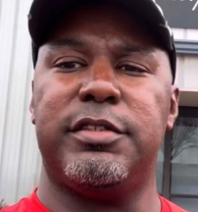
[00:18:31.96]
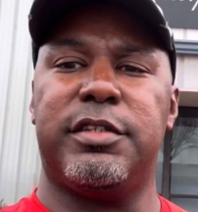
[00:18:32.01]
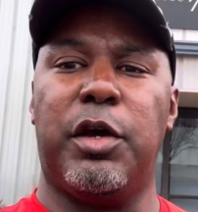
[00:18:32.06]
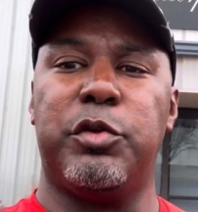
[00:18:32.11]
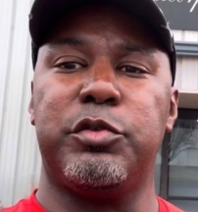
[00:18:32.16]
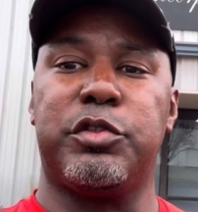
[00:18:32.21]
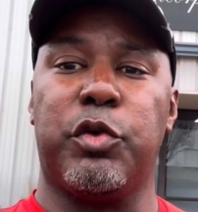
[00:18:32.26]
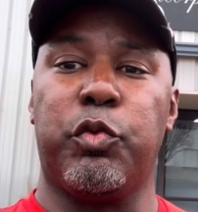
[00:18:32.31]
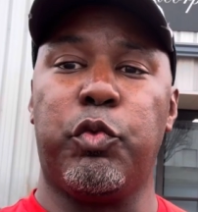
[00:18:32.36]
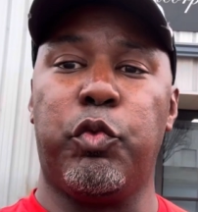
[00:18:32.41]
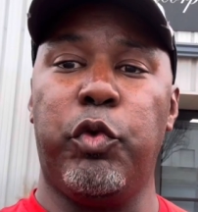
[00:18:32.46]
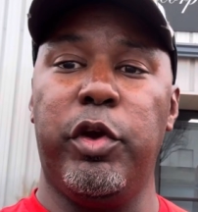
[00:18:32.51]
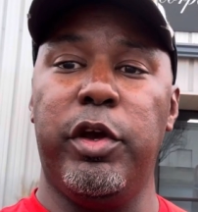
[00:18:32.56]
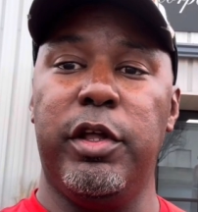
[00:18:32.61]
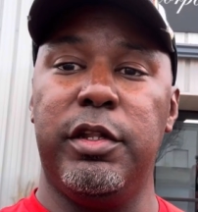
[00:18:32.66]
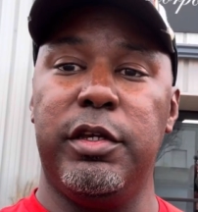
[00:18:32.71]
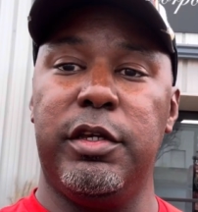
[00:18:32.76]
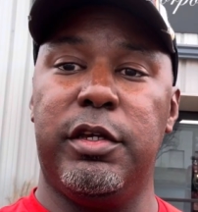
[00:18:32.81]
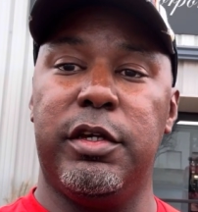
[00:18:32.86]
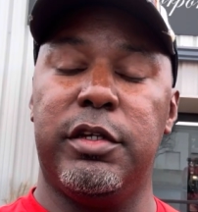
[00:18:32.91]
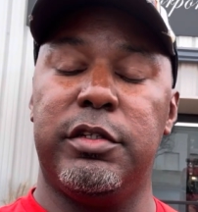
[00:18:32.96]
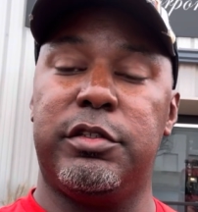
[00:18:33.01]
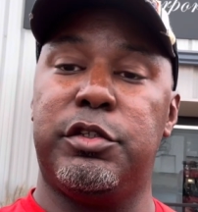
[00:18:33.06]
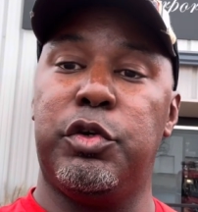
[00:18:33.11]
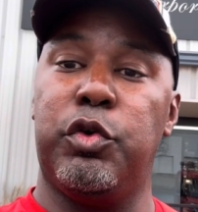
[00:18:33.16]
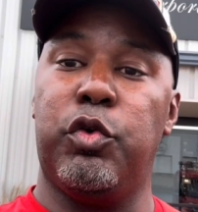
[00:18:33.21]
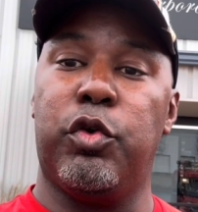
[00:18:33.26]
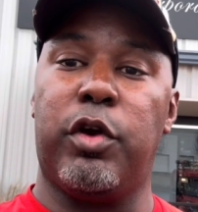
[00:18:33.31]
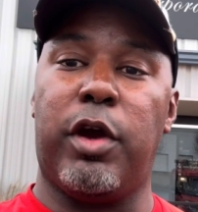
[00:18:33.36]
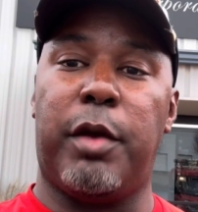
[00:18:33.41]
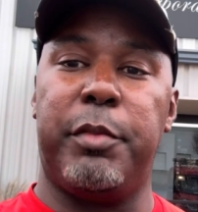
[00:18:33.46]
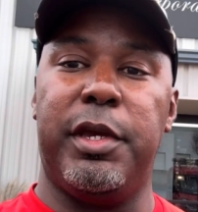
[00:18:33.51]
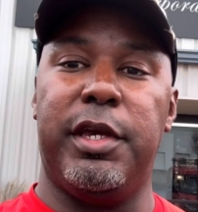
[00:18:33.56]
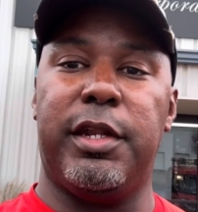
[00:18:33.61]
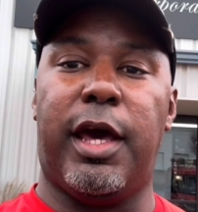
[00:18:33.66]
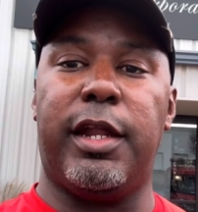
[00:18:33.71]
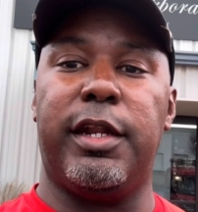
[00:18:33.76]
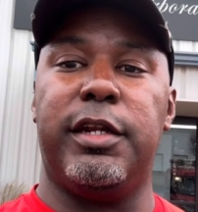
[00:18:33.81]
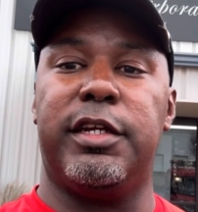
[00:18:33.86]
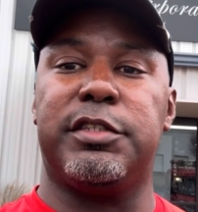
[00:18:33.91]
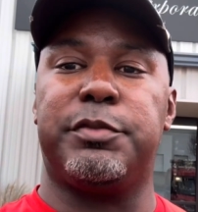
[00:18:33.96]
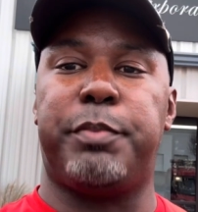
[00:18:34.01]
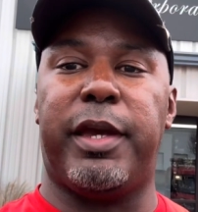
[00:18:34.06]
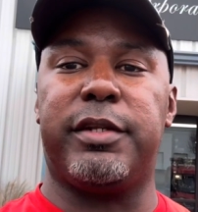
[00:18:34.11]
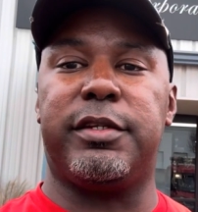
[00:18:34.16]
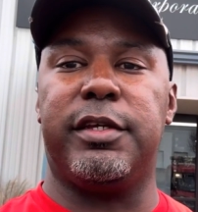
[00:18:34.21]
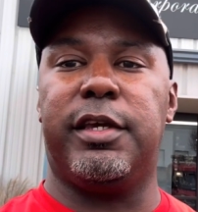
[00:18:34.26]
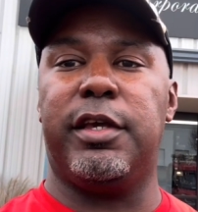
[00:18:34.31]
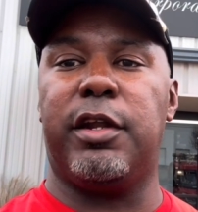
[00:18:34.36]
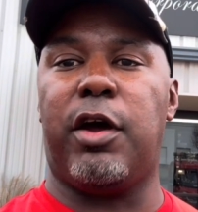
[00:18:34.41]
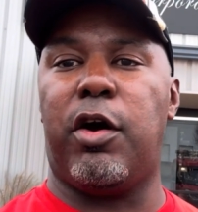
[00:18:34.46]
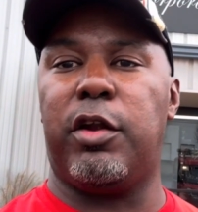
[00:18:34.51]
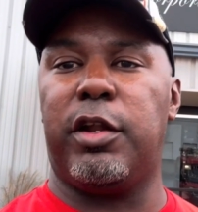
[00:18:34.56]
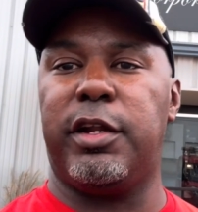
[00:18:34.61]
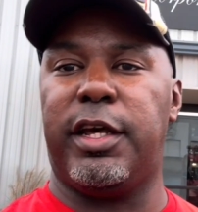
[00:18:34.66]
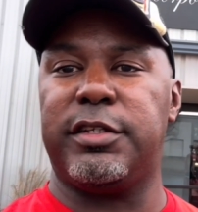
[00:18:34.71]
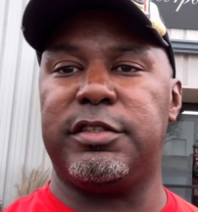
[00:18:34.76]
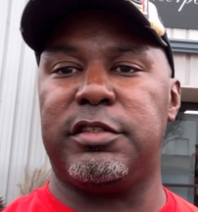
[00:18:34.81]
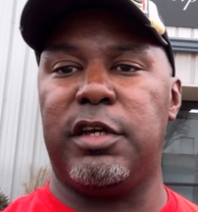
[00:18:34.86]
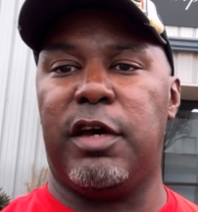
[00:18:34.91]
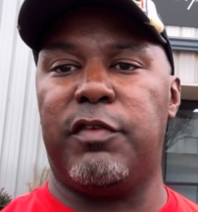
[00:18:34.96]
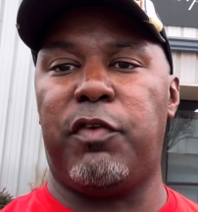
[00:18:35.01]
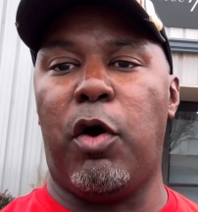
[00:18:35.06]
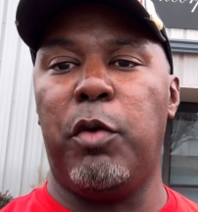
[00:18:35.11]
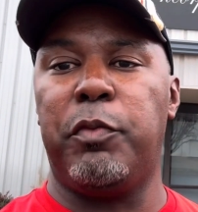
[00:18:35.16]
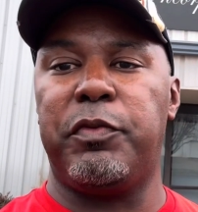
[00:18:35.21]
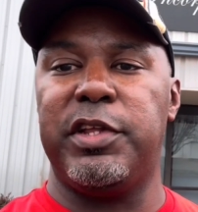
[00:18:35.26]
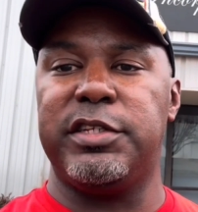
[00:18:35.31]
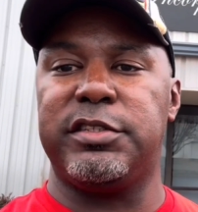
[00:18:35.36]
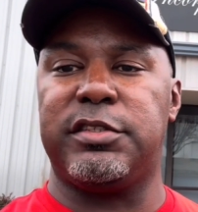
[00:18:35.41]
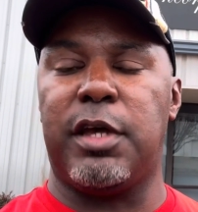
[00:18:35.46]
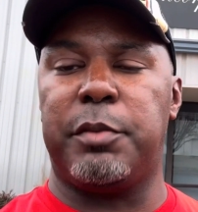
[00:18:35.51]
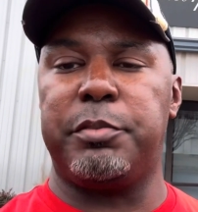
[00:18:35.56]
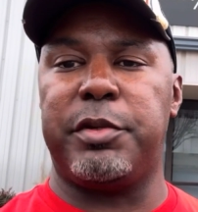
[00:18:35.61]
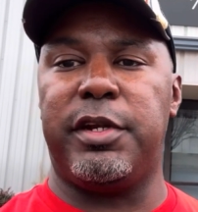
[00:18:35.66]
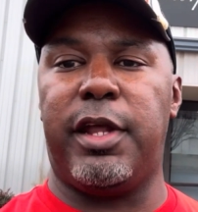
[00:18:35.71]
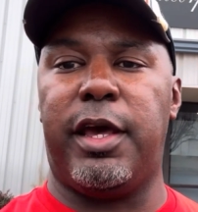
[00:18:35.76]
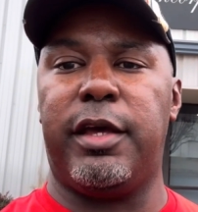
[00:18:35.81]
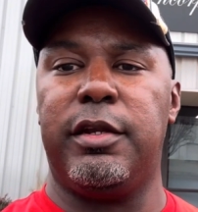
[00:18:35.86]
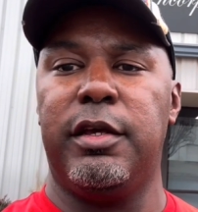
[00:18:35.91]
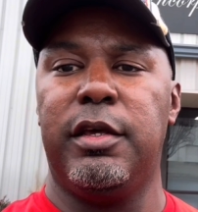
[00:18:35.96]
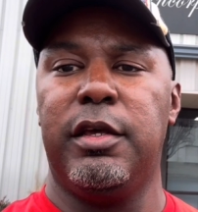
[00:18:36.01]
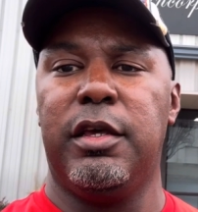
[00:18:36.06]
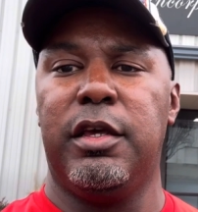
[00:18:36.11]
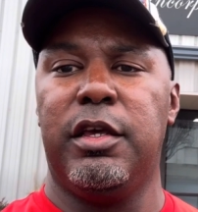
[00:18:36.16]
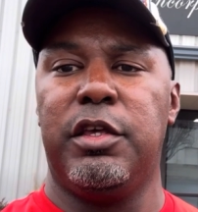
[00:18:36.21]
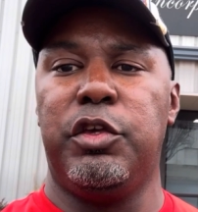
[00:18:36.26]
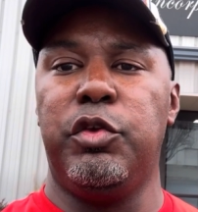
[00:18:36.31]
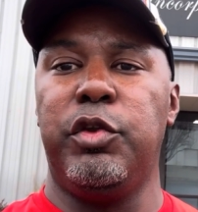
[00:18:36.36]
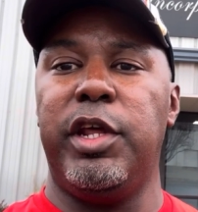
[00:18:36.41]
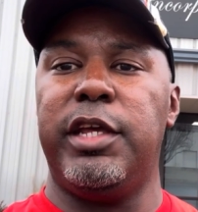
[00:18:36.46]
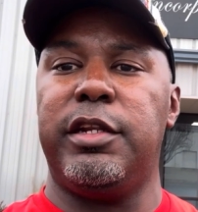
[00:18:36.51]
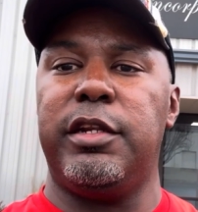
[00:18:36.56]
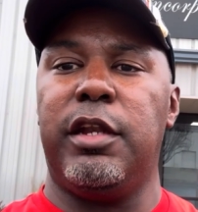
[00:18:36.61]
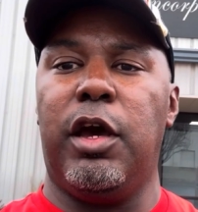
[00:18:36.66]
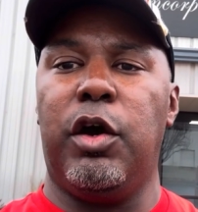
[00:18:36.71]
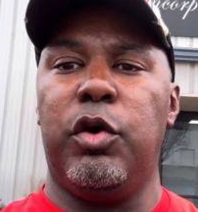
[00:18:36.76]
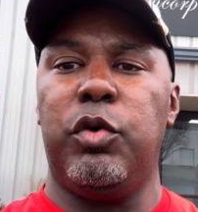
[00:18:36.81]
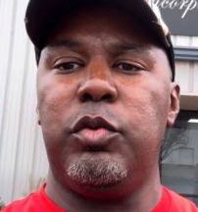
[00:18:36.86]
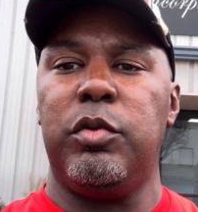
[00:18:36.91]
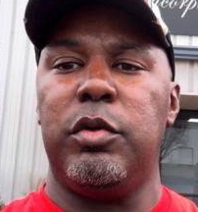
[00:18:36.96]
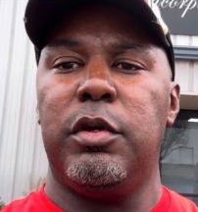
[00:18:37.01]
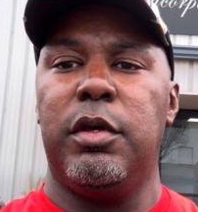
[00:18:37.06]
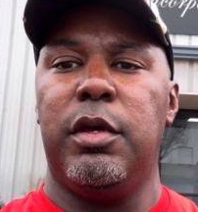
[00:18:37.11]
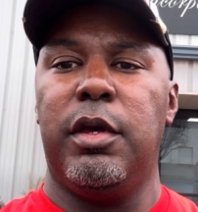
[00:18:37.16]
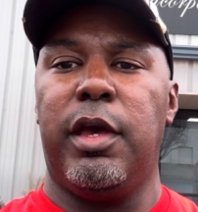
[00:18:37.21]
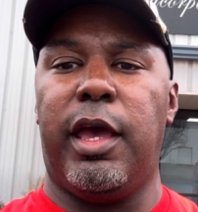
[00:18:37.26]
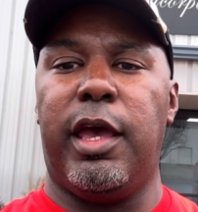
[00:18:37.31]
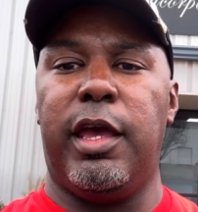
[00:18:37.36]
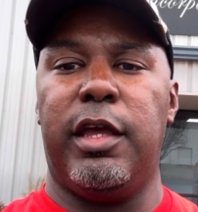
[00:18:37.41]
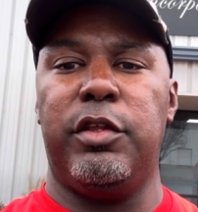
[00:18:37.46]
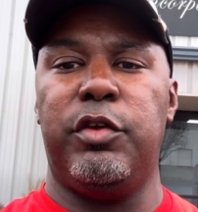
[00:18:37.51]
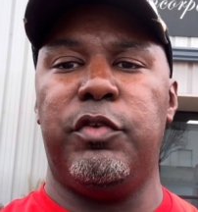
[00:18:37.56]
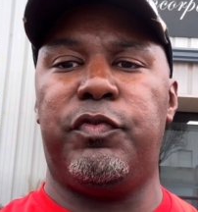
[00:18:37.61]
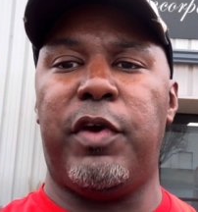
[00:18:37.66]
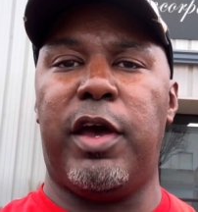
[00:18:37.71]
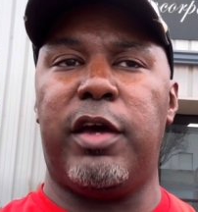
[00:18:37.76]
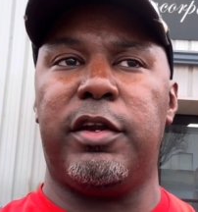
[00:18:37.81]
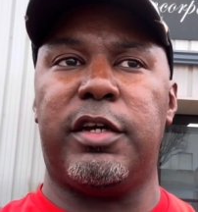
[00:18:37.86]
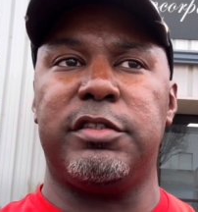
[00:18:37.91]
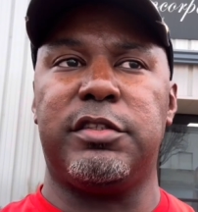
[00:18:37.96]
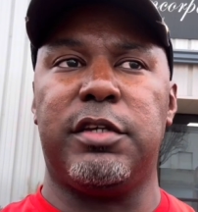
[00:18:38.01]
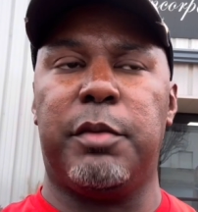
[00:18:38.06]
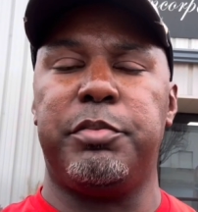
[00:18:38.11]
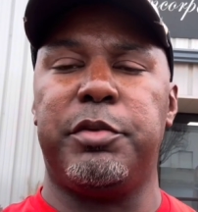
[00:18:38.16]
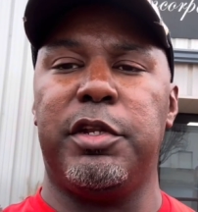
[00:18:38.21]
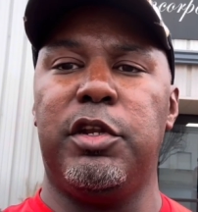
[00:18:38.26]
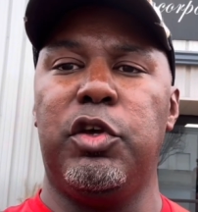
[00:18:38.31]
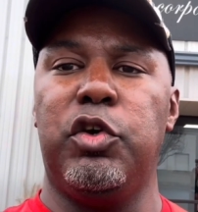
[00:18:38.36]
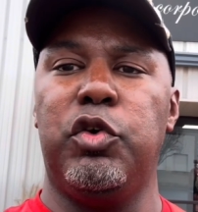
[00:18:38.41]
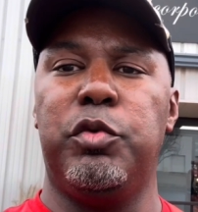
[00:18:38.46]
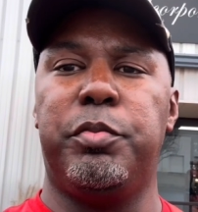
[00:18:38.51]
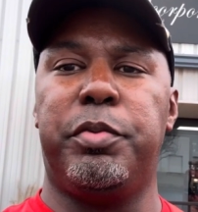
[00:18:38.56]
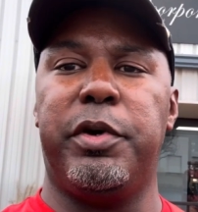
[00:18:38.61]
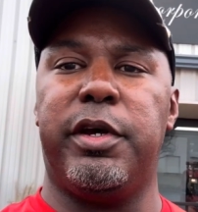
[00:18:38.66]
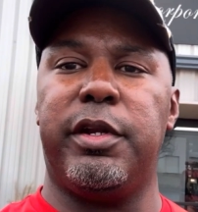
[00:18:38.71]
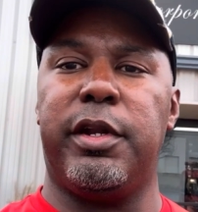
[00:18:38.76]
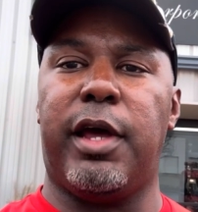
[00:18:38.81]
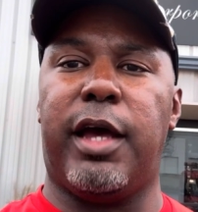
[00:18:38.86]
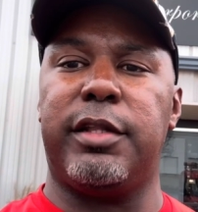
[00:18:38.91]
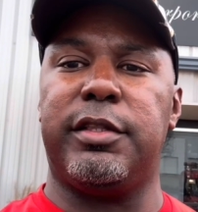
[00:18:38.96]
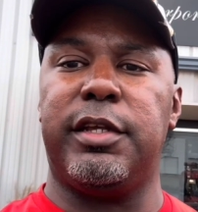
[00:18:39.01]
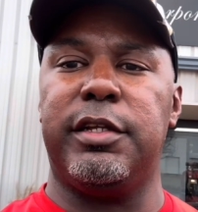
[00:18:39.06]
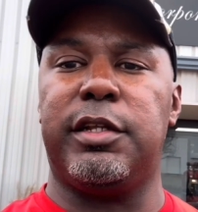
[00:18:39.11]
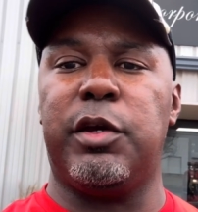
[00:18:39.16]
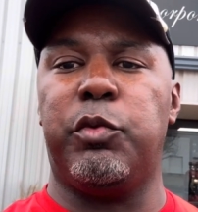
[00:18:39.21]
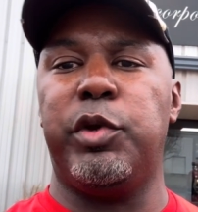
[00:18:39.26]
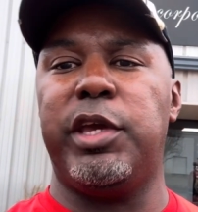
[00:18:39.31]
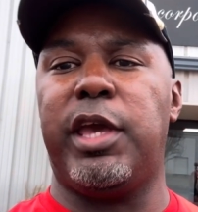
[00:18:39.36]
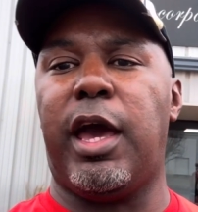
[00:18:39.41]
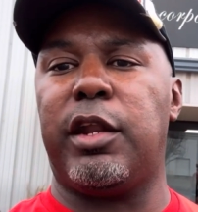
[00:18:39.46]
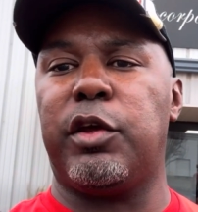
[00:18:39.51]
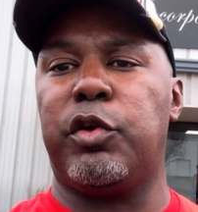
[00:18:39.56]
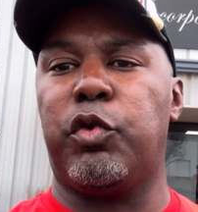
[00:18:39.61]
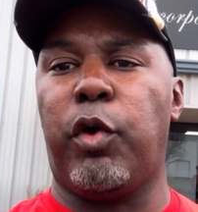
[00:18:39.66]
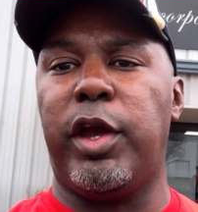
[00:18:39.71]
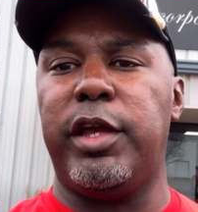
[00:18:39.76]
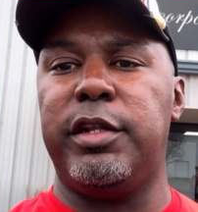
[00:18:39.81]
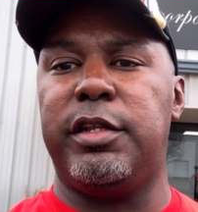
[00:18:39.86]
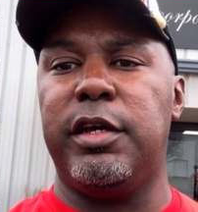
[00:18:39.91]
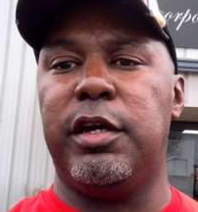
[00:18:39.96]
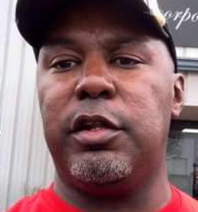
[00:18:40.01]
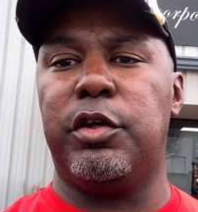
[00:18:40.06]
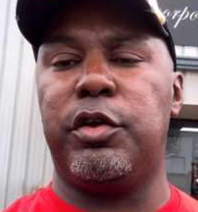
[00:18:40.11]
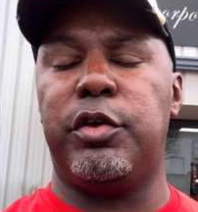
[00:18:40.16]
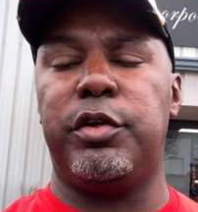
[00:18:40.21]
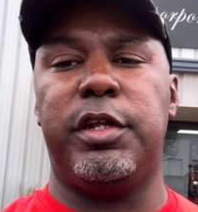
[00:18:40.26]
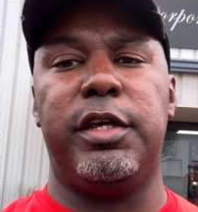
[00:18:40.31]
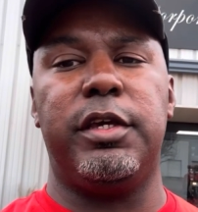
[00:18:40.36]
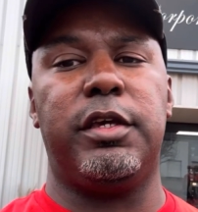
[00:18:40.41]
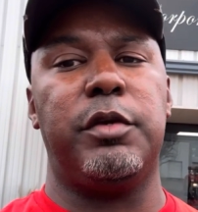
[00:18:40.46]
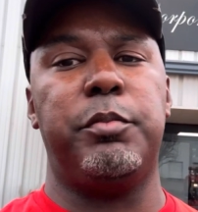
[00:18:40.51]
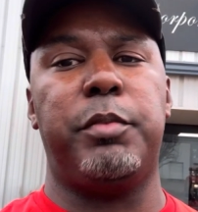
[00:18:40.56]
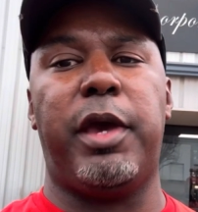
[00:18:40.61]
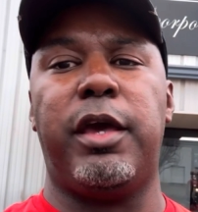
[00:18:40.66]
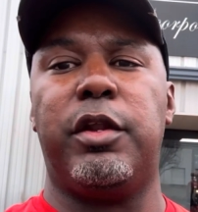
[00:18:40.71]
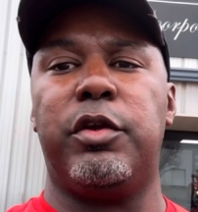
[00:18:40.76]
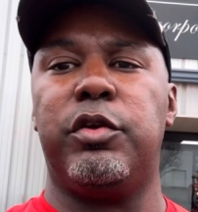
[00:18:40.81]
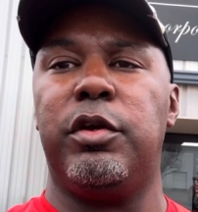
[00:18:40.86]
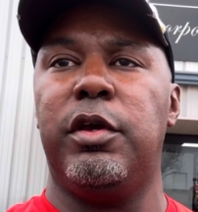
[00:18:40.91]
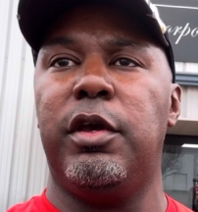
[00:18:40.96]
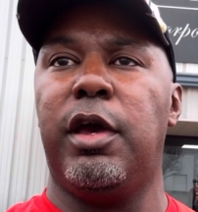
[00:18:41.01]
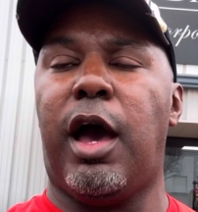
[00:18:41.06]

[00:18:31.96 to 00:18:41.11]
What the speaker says: that was a really good tour. I mean, I didn't expect to get all of that stuff. Hopefully it's something that you didn't know and you found out something new, but I think that we got a great deal on an incubator.